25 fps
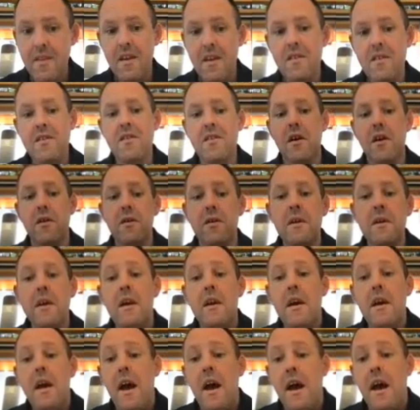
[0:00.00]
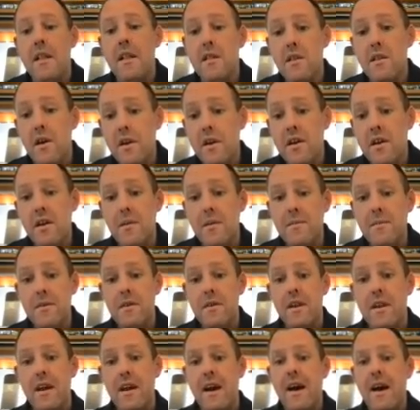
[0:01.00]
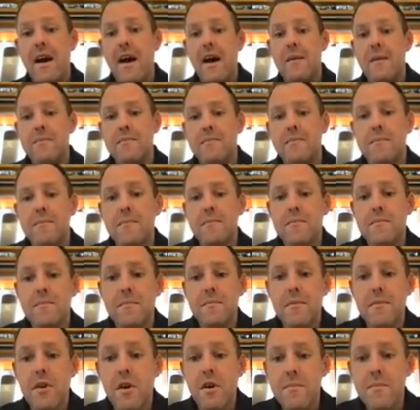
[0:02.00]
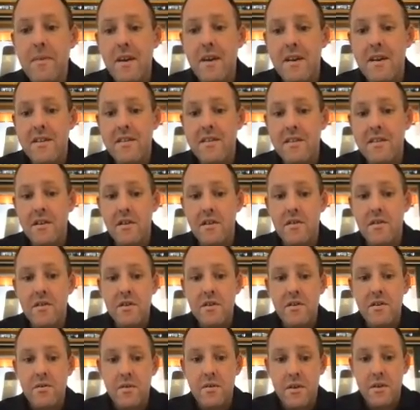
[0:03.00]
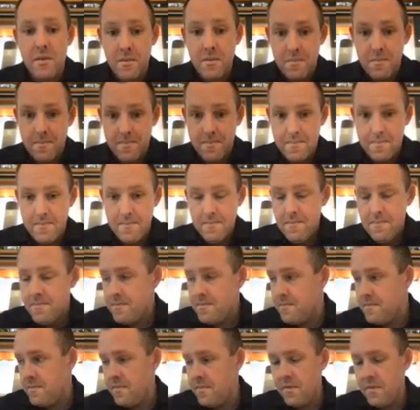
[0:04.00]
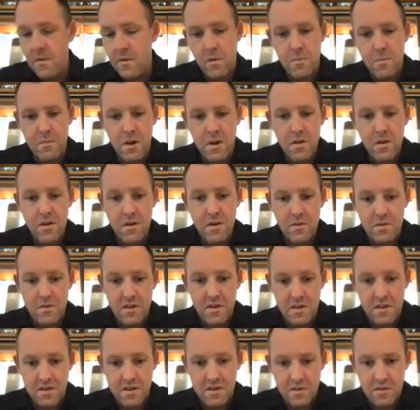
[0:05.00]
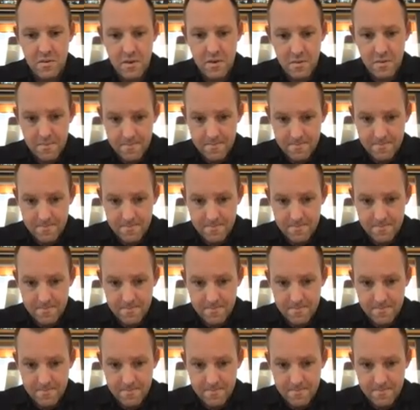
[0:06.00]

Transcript: So a lot of common compounds that you deal with, or molecules that you deal with,